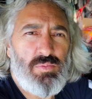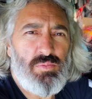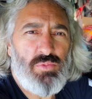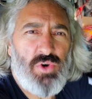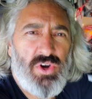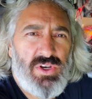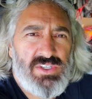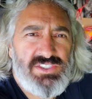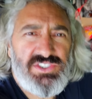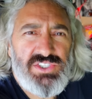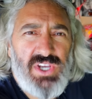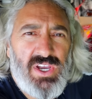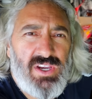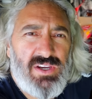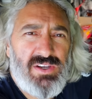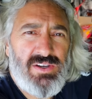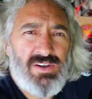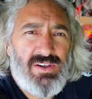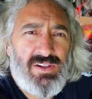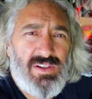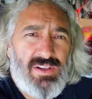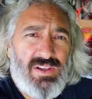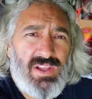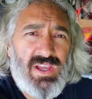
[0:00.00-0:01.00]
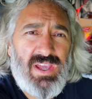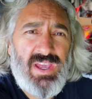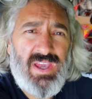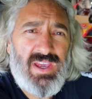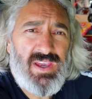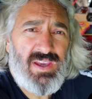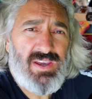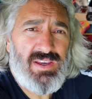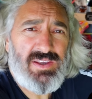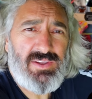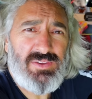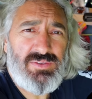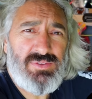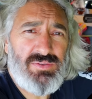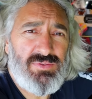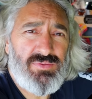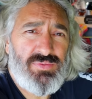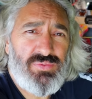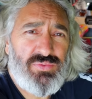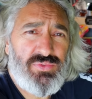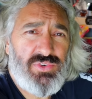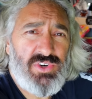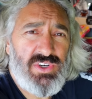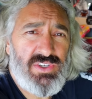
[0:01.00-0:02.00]
Motorcycle and
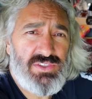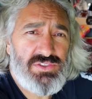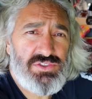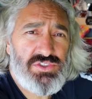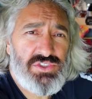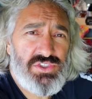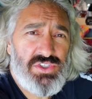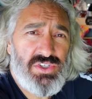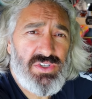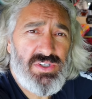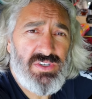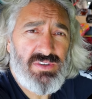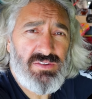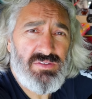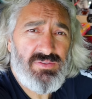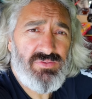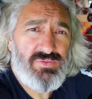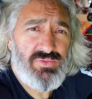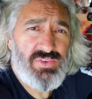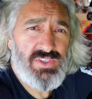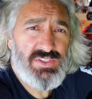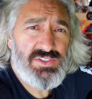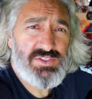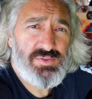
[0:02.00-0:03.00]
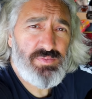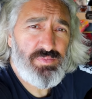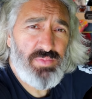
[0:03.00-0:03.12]
fridge fits